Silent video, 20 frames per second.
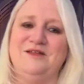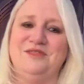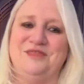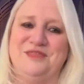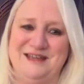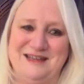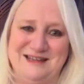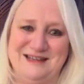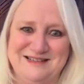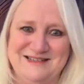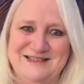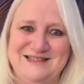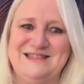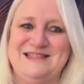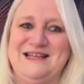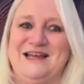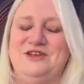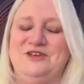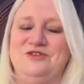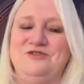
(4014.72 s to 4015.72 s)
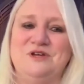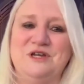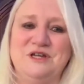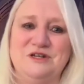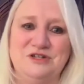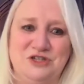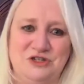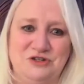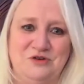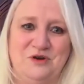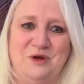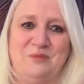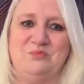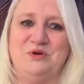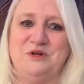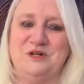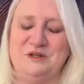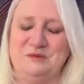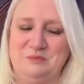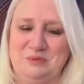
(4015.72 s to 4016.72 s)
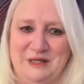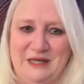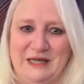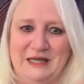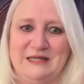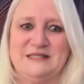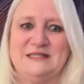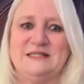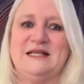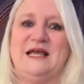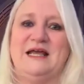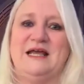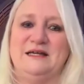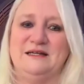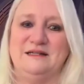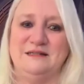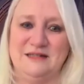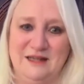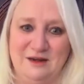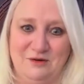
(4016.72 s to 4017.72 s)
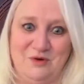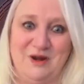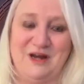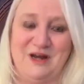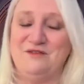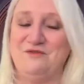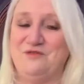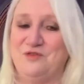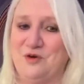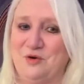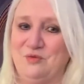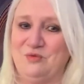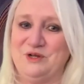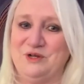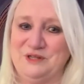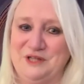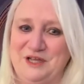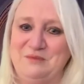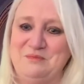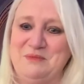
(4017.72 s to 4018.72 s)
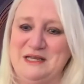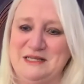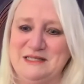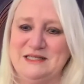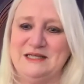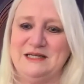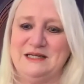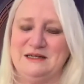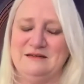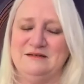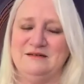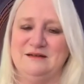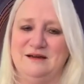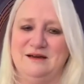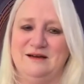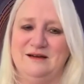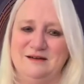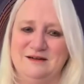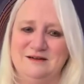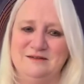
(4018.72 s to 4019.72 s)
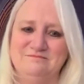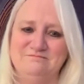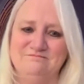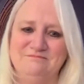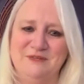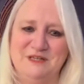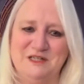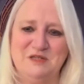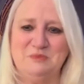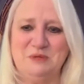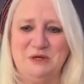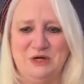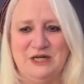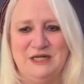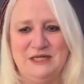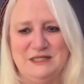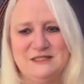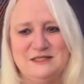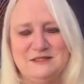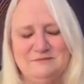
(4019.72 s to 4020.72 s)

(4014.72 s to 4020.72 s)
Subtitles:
things that you can do and put in place and get ready for a really amazing experience.